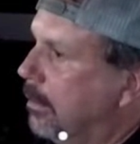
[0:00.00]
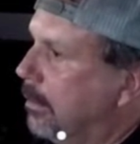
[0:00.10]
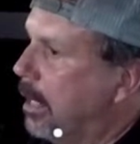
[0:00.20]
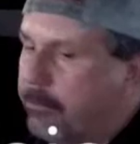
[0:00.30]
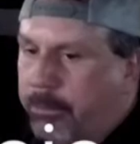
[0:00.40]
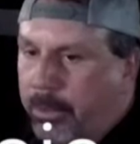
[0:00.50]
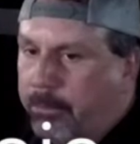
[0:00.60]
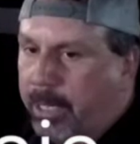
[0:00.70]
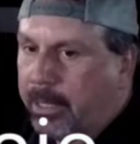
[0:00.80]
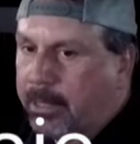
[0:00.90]
Dave
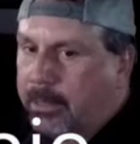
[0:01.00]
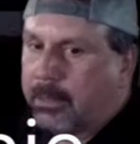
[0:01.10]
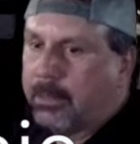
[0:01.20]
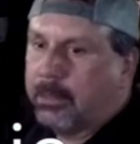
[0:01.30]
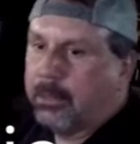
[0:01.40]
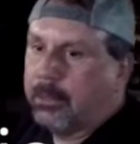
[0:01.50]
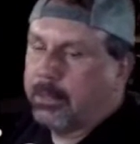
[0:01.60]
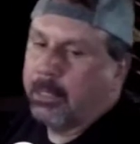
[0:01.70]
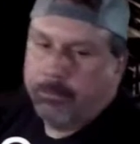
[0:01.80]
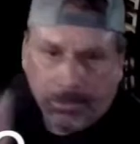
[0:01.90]
Brubeck.
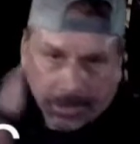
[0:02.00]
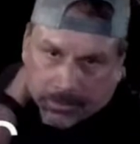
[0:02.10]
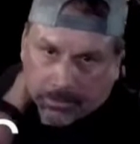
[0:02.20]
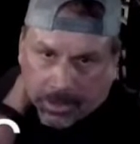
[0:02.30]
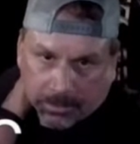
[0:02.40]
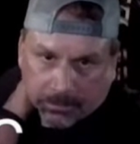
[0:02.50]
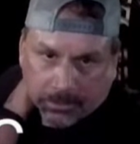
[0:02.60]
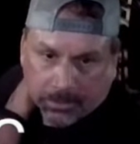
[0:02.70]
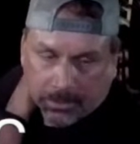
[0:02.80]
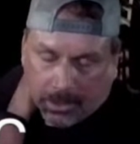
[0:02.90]
Dave Brubeck's a great one
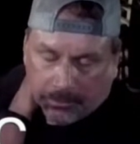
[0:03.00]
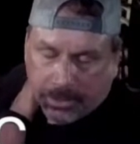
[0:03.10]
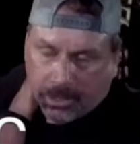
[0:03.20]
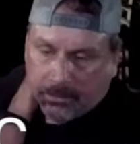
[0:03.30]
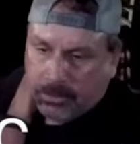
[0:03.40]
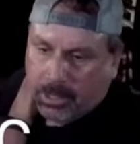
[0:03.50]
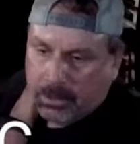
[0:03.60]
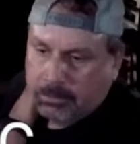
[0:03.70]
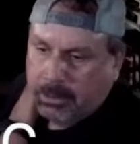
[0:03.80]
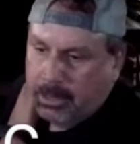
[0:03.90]
for off-time
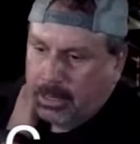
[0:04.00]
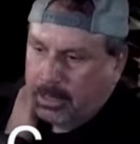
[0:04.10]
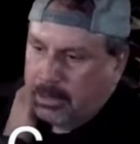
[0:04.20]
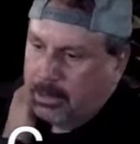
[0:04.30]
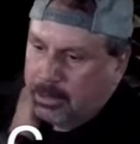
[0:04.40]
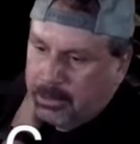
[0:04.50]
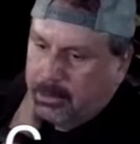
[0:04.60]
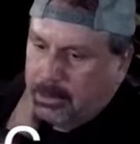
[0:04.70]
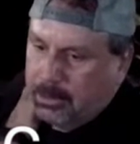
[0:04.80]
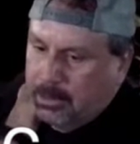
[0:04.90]
jazz, but
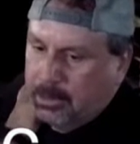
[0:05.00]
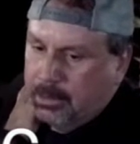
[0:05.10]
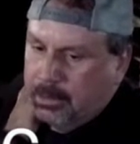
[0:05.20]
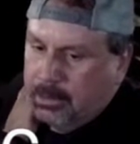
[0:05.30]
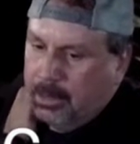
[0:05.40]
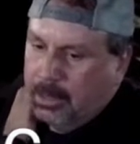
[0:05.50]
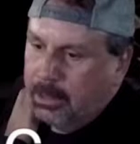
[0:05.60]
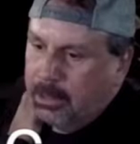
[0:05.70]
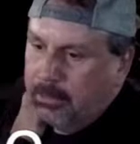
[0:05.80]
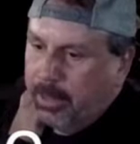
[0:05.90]

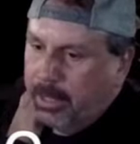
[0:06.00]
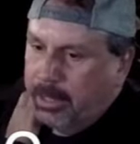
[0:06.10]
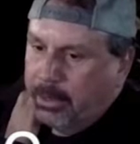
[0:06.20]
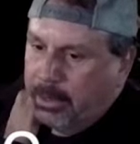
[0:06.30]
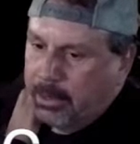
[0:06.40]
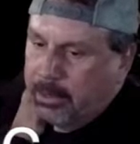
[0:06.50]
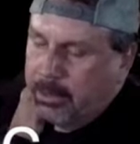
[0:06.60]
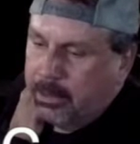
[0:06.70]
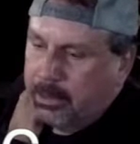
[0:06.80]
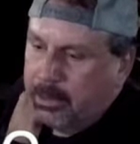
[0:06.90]
anything of that era,
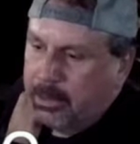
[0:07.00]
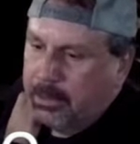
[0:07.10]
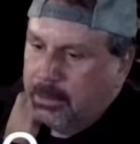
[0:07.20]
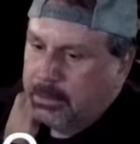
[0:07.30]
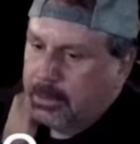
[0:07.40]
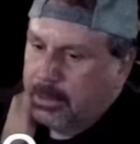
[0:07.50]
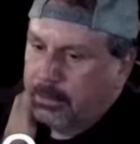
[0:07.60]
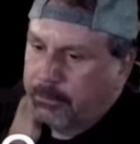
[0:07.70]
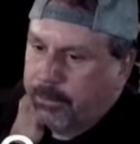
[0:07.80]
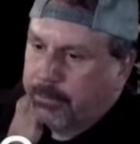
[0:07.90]
usually
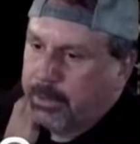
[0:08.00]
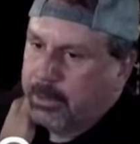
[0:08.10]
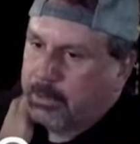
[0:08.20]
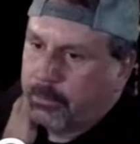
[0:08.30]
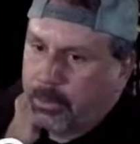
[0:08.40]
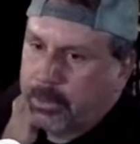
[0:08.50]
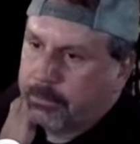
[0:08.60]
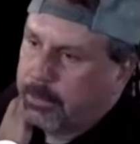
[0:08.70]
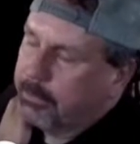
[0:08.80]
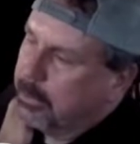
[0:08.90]
the 50s, 40s,
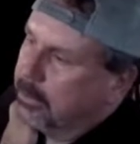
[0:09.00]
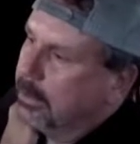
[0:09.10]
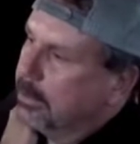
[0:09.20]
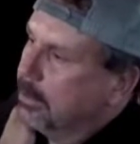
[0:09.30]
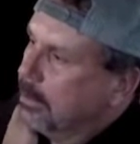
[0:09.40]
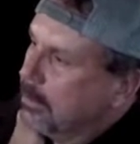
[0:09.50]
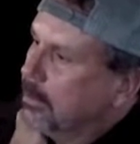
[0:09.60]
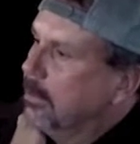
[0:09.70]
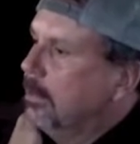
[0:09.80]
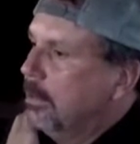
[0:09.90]
50s,
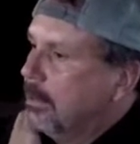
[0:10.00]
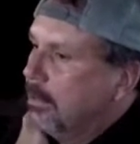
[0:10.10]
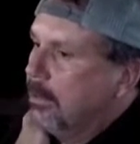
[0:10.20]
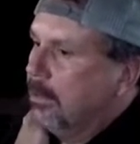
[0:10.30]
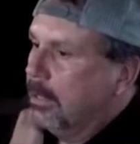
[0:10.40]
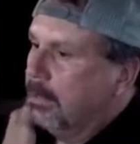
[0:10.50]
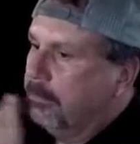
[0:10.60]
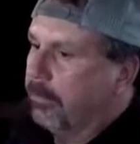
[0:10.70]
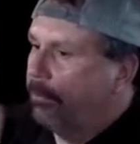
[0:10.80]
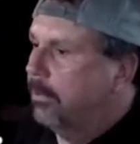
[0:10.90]
60s, and
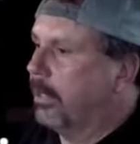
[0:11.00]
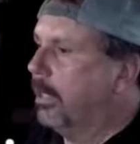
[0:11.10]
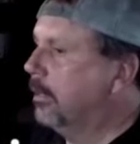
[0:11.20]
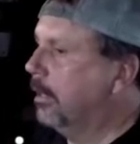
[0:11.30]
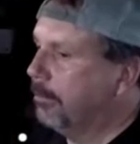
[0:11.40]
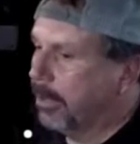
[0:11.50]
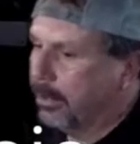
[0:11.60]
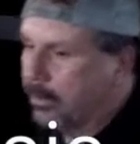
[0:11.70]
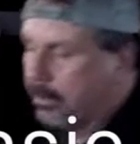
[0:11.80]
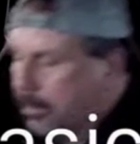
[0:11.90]
even before that, Glenn
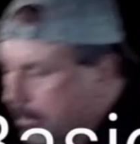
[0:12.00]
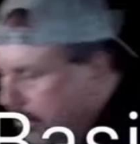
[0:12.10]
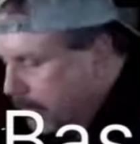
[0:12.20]
Miller, they do some